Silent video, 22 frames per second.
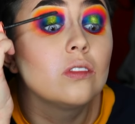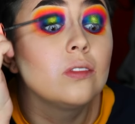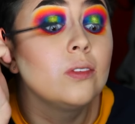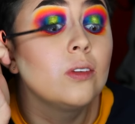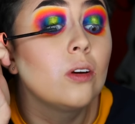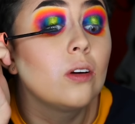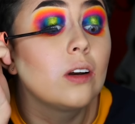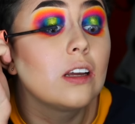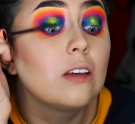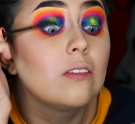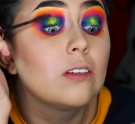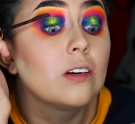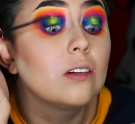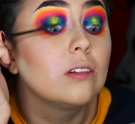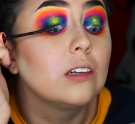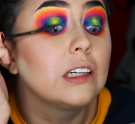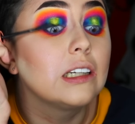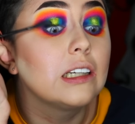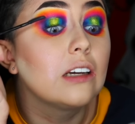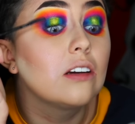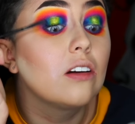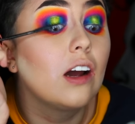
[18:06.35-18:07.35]
Not even
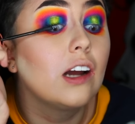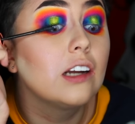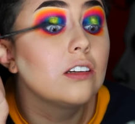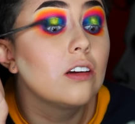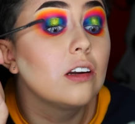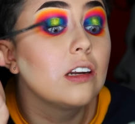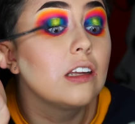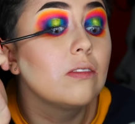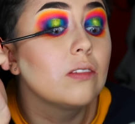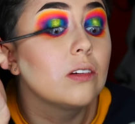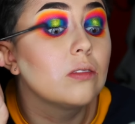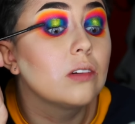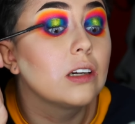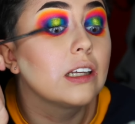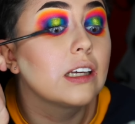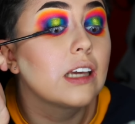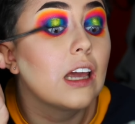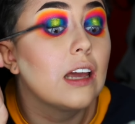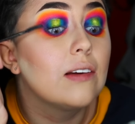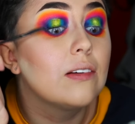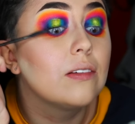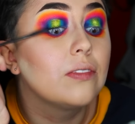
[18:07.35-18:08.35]
really, I don't even really
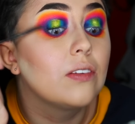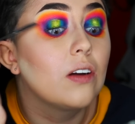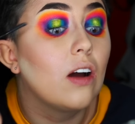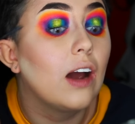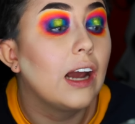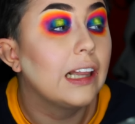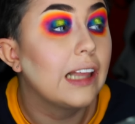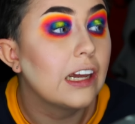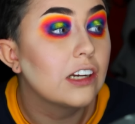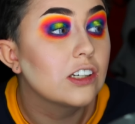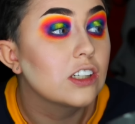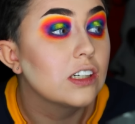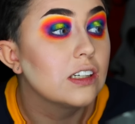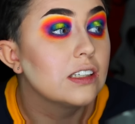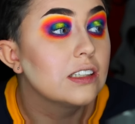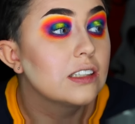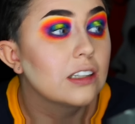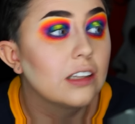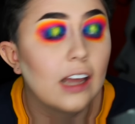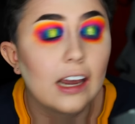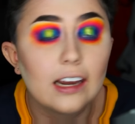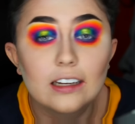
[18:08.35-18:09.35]
have
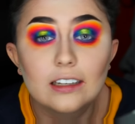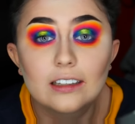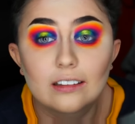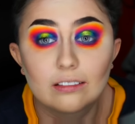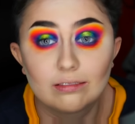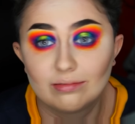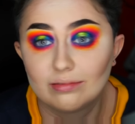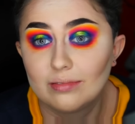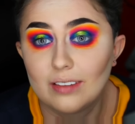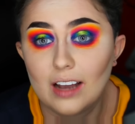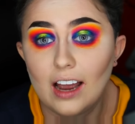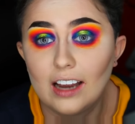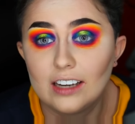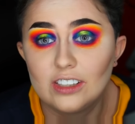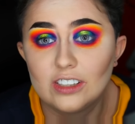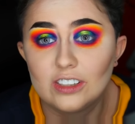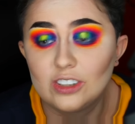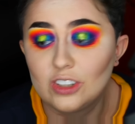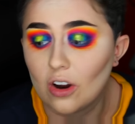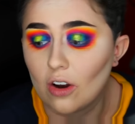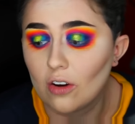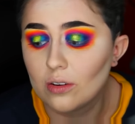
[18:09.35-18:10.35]
eyelashes. Like, I
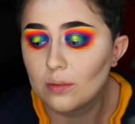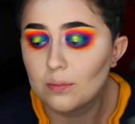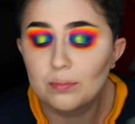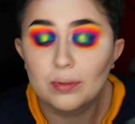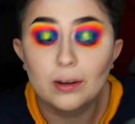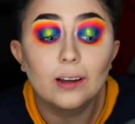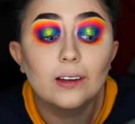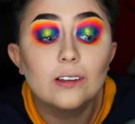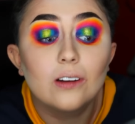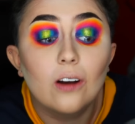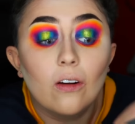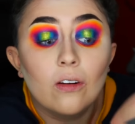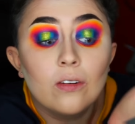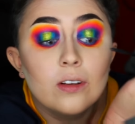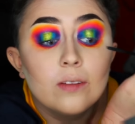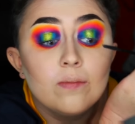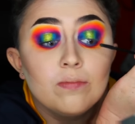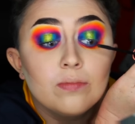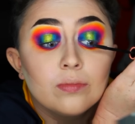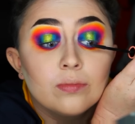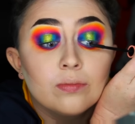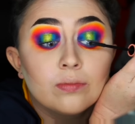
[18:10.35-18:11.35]
just don't, but you know,
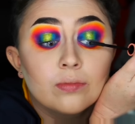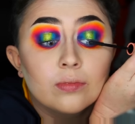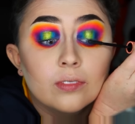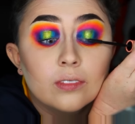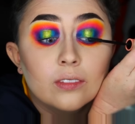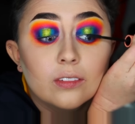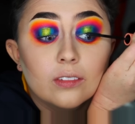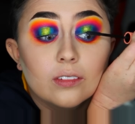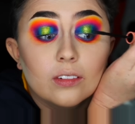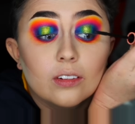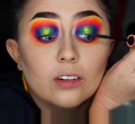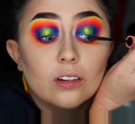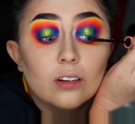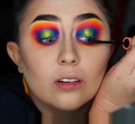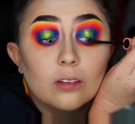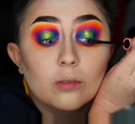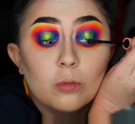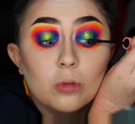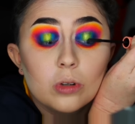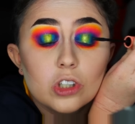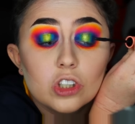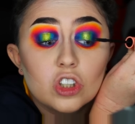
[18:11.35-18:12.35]

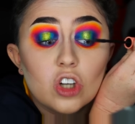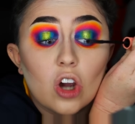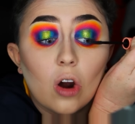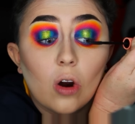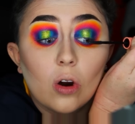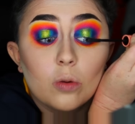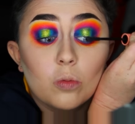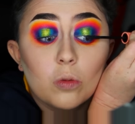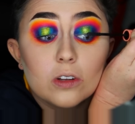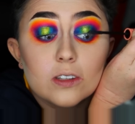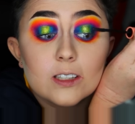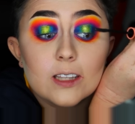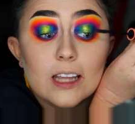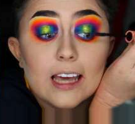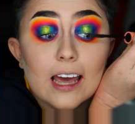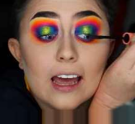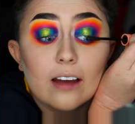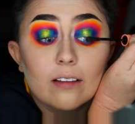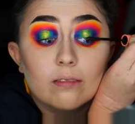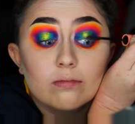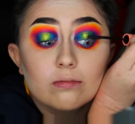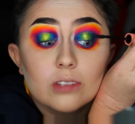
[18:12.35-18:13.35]
we'll just coat what's
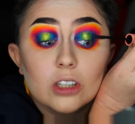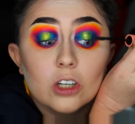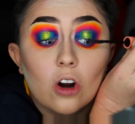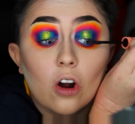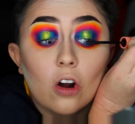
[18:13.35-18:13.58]
there, you